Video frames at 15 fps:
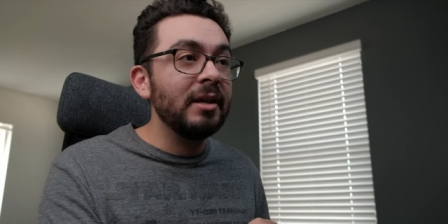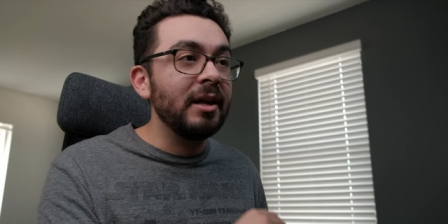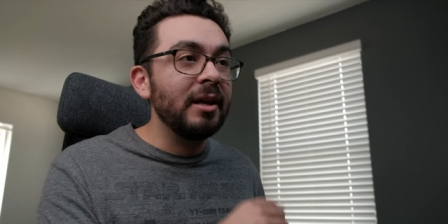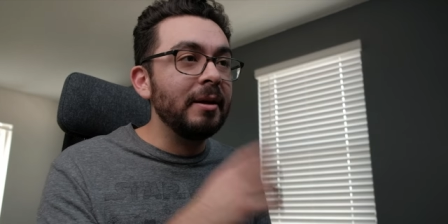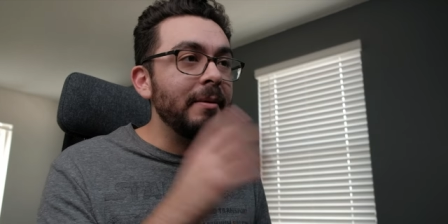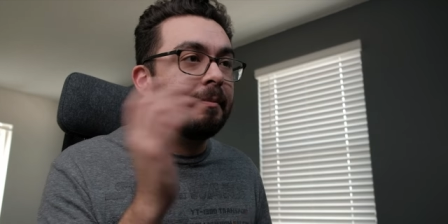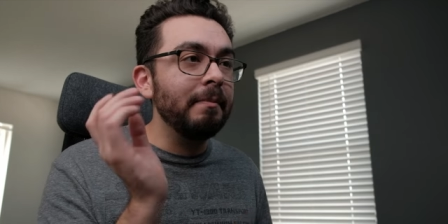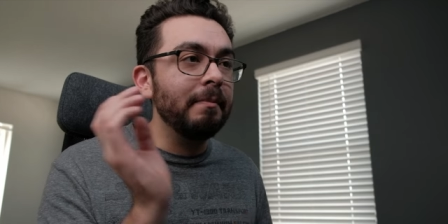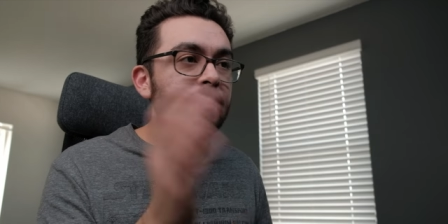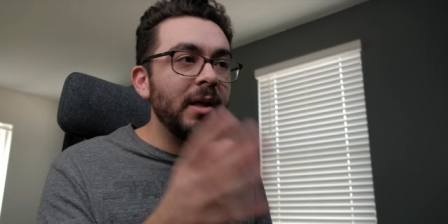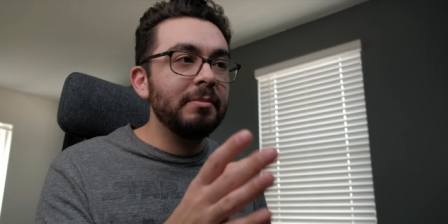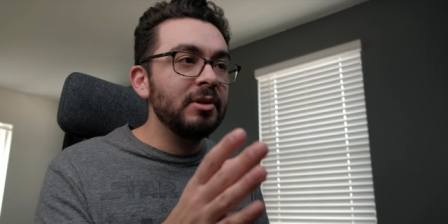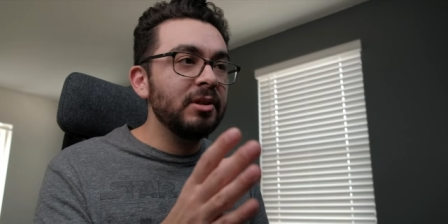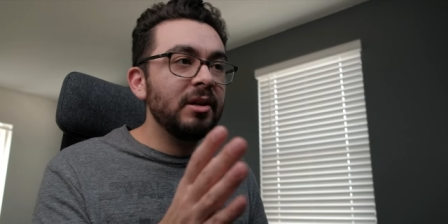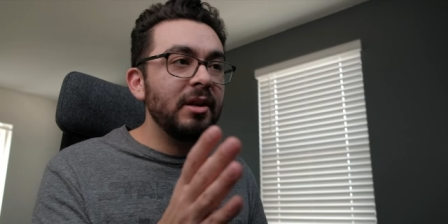Um,
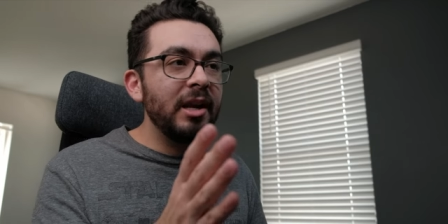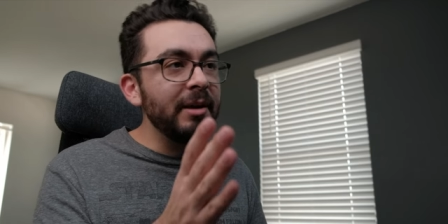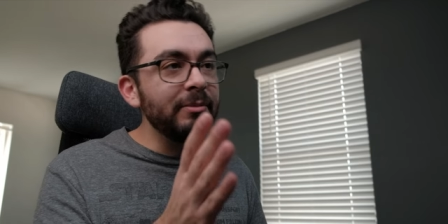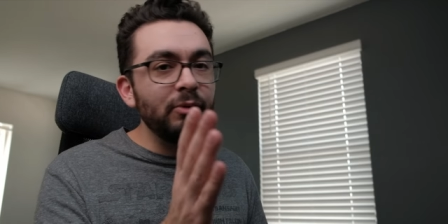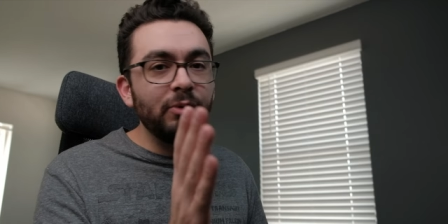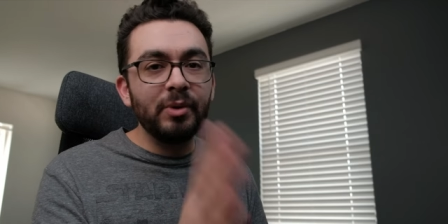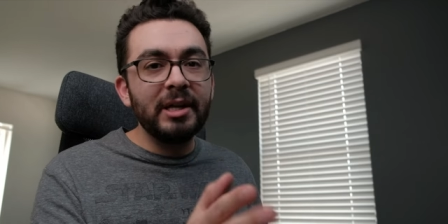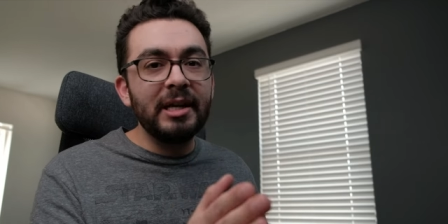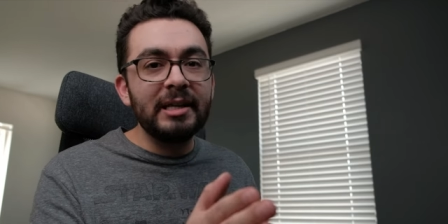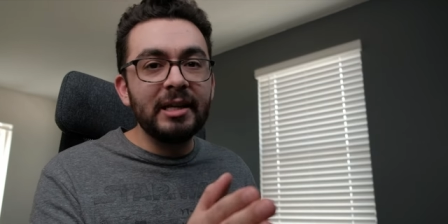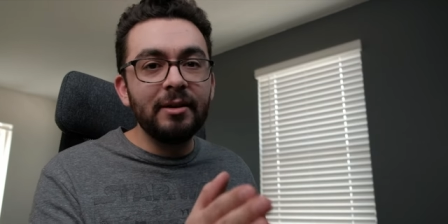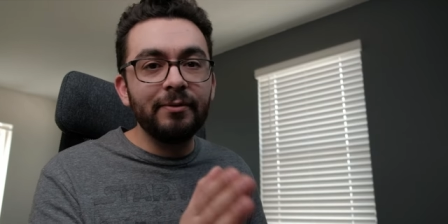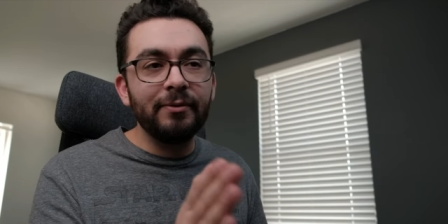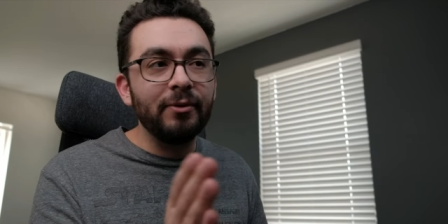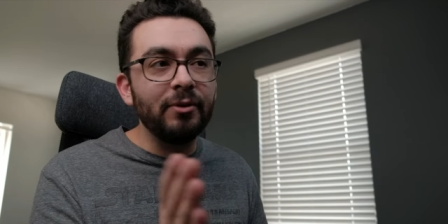I'm just gonna end up doing what he
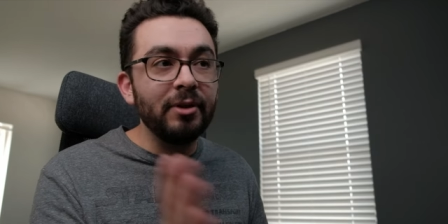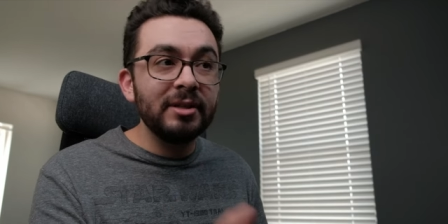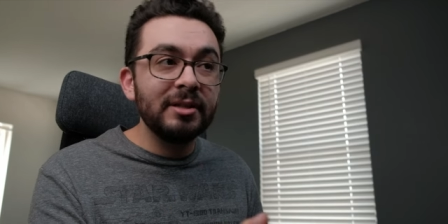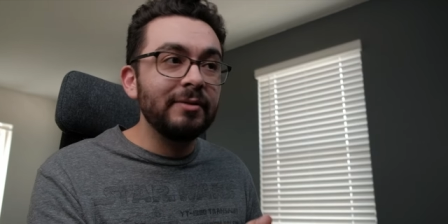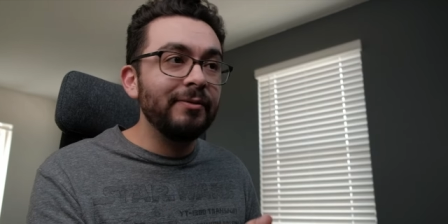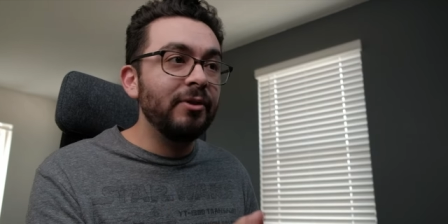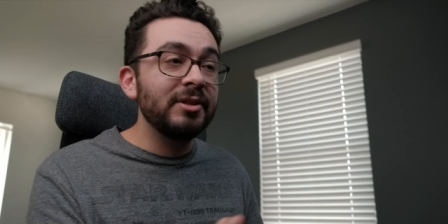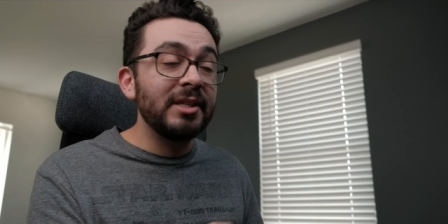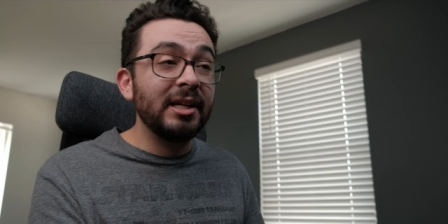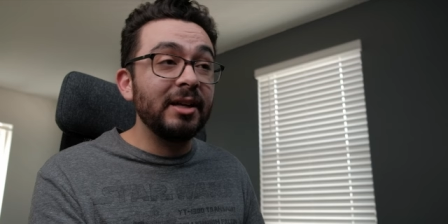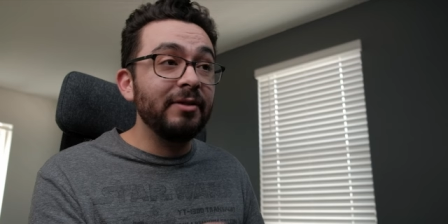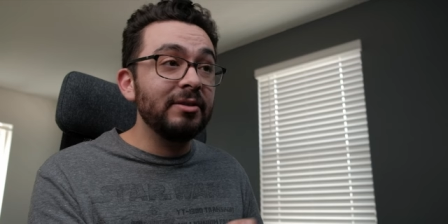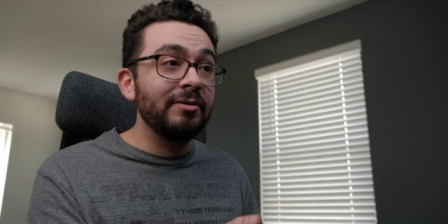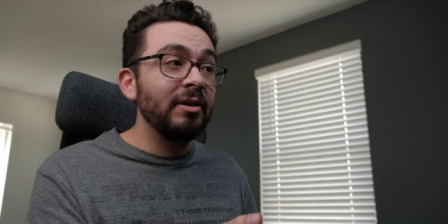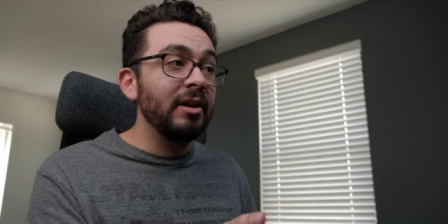did for this for the sake of
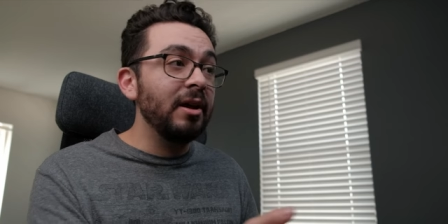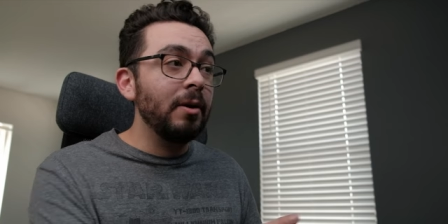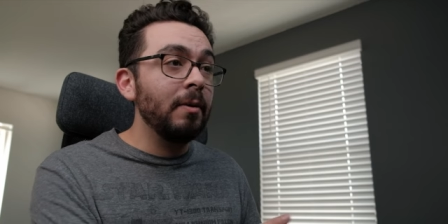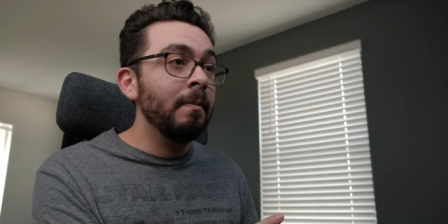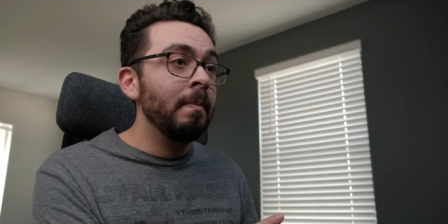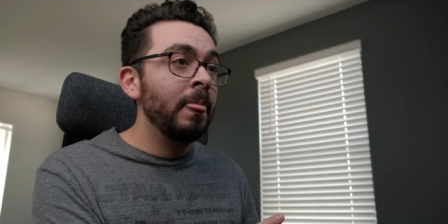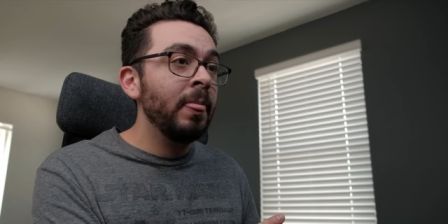this video.